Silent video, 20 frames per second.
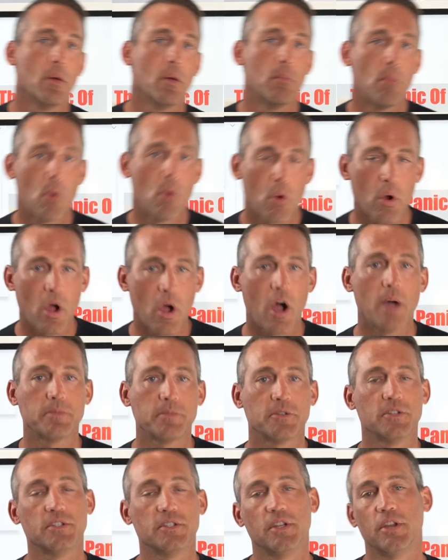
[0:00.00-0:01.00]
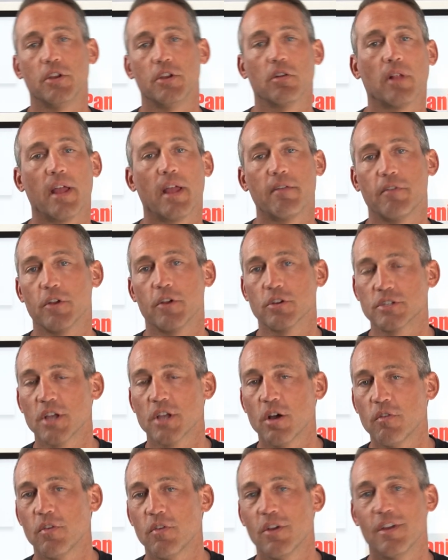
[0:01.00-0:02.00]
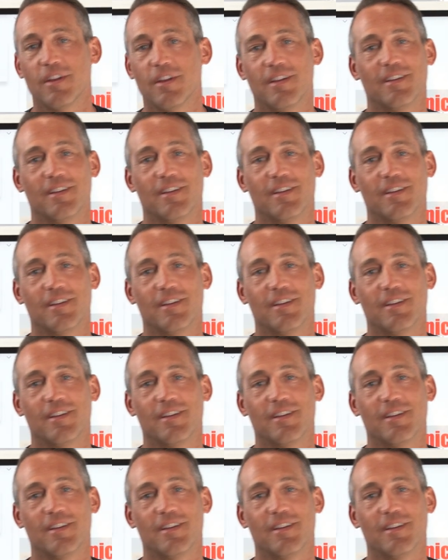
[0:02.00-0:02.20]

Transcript: more options into your life for yourself,